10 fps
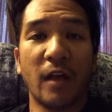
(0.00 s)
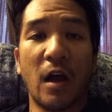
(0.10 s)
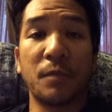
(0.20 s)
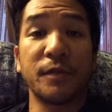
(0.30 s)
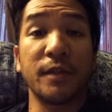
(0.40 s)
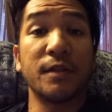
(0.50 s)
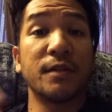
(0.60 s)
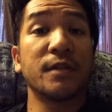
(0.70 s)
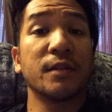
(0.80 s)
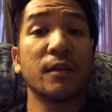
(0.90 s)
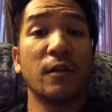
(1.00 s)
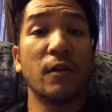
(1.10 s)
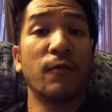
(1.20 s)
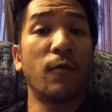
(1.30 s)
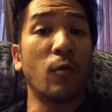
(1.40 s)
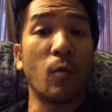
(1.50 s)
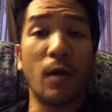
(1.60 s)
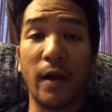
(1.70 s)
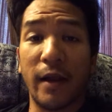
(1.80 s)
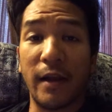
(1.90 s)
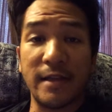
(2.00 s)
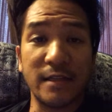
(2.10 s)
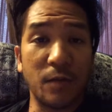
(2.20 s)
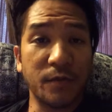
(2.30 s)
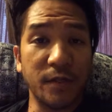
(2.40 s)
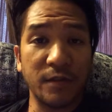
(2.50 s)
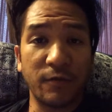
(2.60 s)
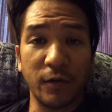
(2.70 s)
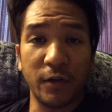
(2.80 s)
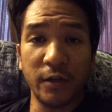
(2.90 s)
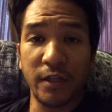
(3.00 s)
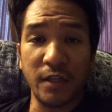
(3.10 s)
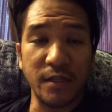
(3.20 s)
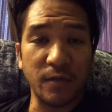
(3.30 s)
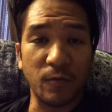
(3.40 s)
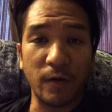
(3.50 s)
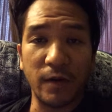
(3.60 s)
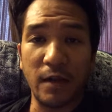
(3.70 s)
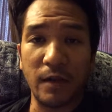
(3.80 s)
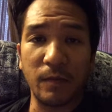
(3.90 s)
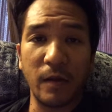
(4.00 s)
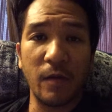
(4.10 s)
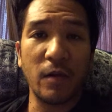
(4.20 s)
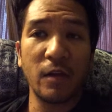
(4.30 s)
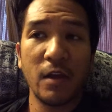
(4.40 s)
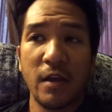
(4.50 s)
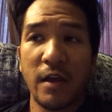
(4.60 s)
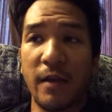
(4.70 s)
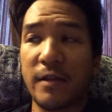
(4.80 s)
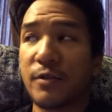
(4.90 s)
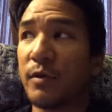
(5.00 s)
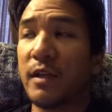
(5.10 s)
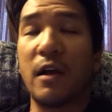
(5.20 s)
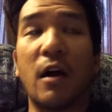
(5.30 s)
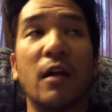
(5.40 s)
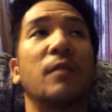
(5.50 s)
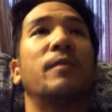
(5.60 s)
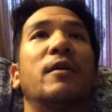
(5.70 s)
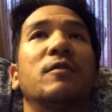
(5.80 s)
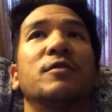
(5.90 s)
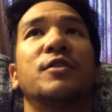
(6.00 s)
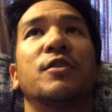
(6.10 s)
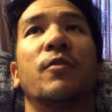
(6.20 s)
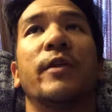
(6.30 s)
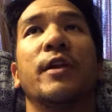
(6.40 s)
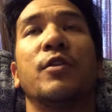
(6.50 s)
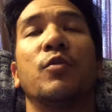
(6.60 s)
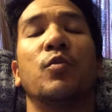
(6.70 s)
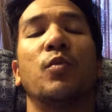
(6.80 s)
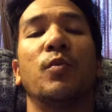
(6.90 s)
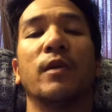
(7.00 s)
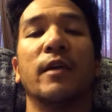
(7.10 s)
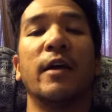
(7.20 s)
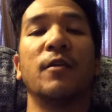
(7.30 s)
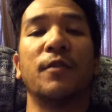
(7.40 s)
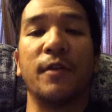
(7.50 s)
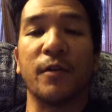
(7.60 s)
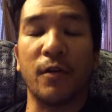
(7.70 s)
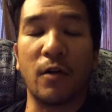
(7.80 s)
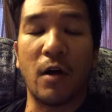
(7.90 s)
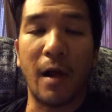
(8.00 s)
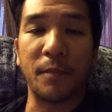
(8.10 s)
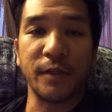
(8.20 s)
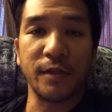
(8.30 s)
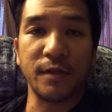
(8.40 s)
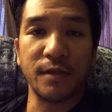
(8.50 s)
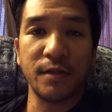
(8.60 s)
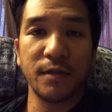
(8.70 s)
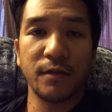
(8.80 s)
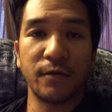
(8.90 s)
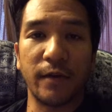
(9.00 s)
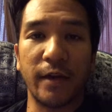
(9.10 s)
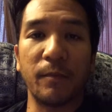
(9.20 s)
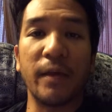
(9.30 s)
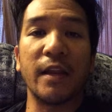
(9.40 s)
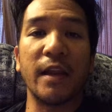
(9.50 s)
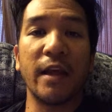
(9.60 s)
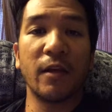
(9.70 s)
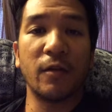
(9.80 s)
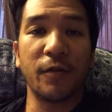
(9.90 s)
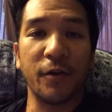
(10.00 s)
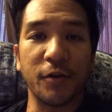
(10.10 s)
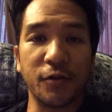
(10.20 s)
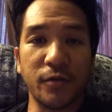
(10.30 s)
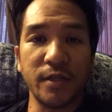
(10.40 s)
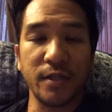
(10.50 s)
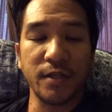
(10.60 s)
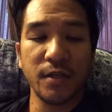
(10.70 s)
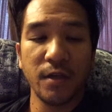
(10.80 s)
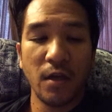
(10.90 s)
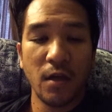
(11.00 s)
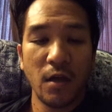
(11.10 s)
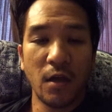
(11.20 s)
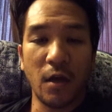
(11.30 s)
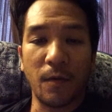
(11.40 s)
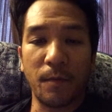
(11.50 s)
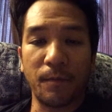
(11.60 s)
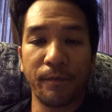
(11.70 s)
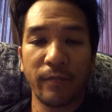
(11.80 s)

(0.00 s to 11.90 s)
options for wine, has options for cookies and whatnot. But it's really all about showing you healthier options, right? Making healthier choices. Um,